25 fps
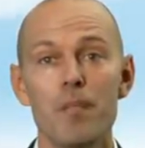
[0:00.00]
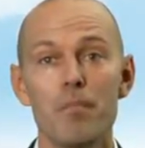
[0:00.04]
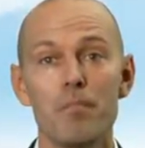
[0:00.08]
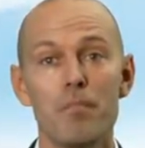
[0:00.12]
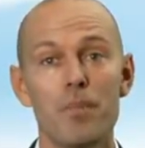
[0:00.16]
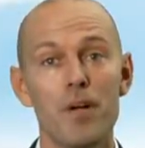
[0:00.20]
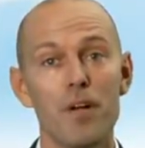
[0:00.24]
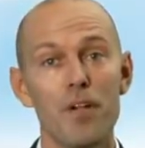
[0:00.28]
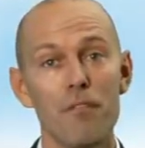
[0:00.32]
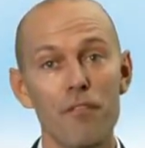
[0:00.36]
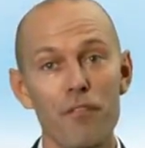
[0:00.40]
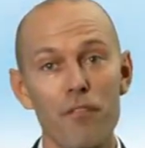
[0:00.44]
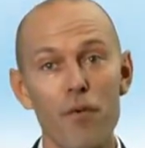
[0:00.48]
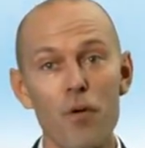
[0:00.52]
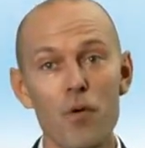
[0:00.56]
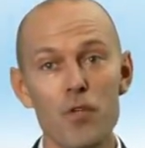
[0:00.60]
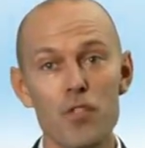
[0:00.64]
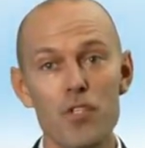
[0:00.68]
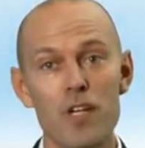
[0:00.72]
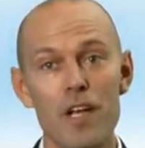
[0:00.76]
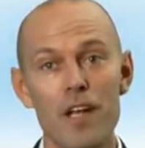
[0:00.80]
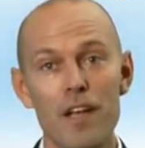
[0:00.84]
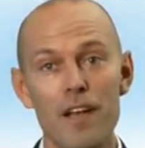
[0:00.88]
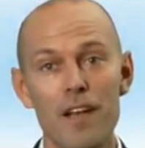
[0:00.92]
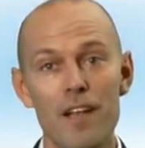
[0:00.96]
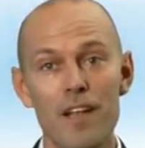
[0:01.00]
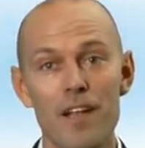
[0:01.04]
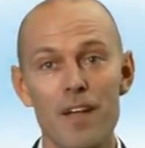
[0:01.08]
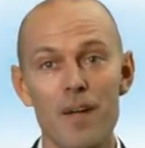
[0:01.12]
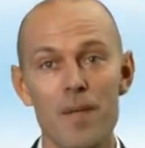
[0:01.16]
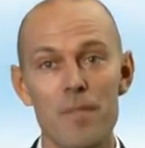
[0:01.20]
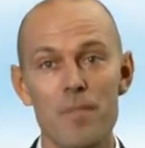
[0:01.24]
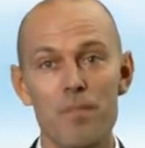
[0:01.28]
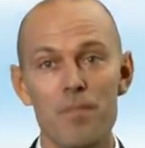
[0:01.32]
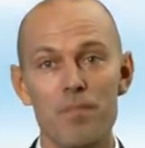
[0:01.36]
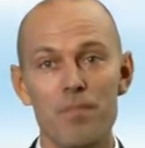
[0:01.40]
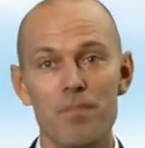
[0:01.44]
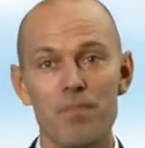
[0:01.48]
But unfortunately,
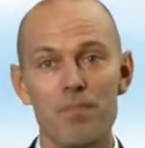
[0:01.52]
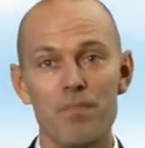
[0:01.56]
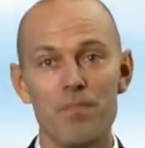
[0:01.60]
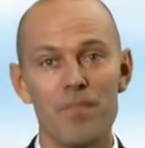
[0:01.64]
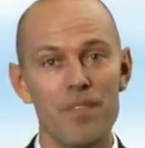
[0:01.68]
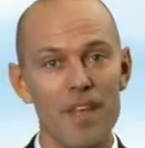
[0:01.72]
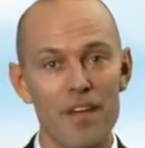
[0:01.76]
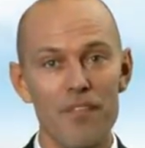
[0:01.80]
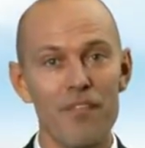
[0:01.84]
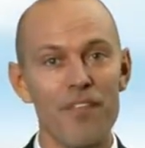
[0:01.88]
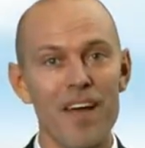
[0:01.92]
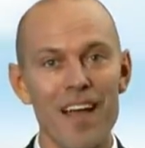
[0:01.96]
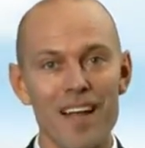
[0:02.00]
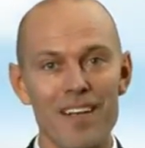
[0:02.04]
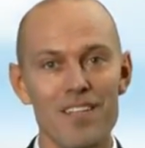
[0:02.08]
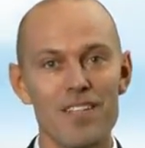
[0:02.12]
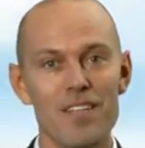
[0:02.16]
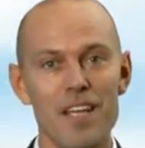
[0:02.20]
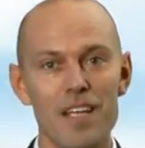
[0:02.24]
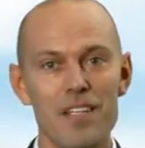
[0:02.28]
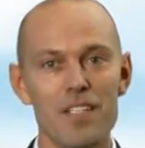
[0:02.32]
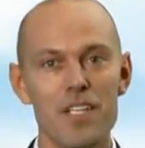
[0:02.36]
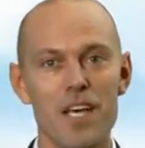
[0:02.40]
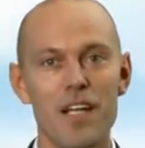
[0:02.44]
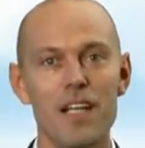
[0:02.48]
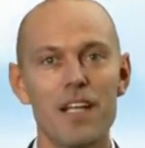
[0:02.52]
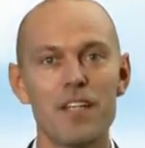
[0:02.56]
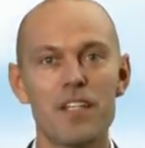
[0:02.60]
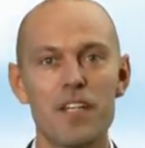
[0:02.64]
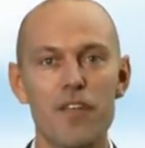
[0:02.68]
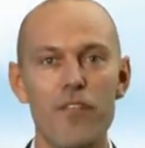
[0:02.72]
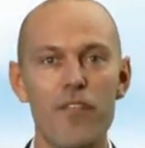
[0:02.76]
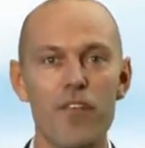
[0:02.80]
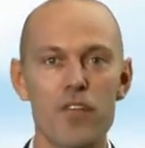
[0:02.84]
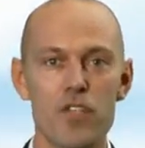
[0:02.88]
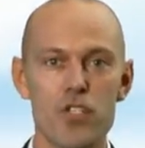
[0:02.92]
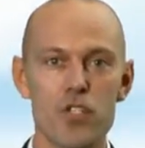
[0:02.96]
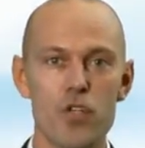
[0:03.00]
the facts they tell a
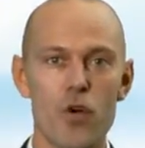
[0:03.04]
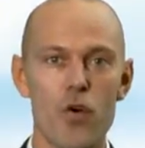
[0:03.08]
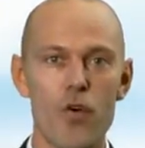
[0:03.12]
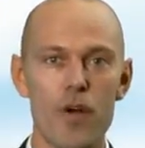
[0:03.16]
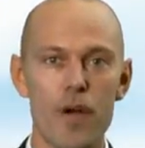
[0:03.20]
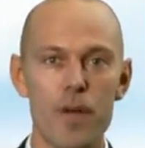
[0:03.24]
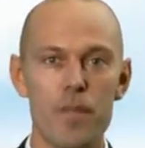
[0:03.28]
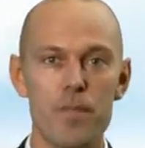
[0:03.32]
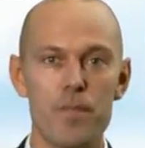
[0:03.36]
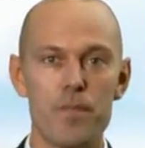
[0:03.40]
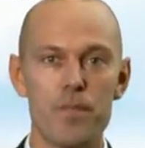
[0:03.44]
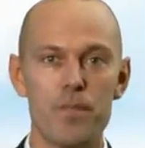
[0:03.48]
different story.